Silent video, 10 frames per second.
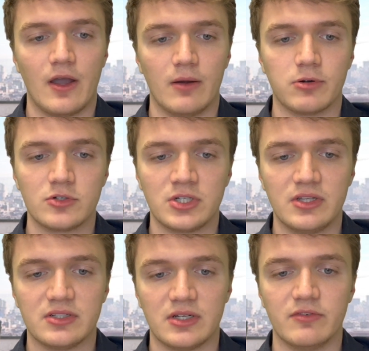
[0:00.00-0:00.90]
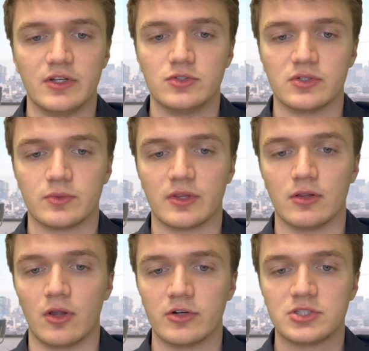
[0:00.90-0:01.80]
Approaching these individuals with a
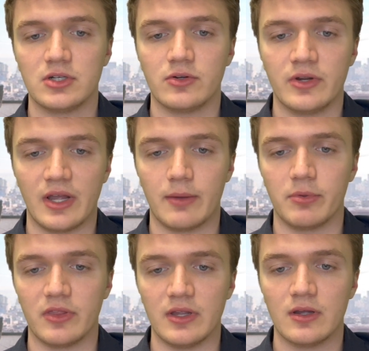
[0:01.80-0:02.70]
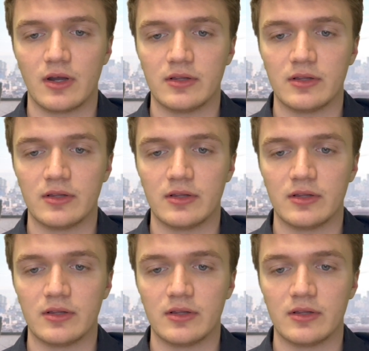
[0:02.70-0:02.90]
large degree of empathy